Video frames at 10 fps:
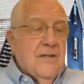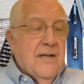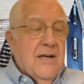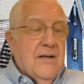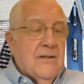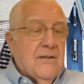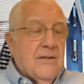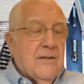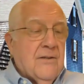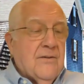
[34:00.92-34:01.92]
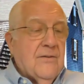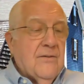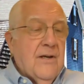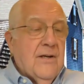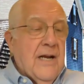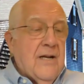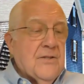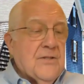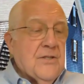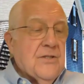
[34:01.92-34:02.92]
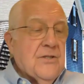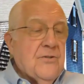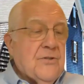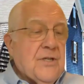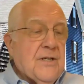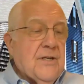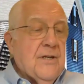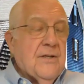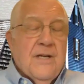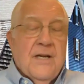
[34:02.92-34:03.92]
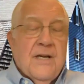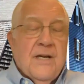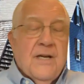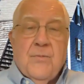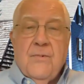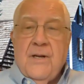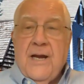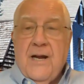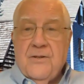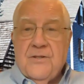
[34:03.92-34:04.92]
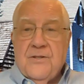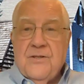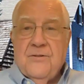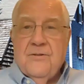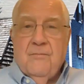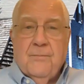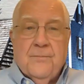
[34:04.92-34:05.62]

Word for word: that uh, analysis using uh, data analysis.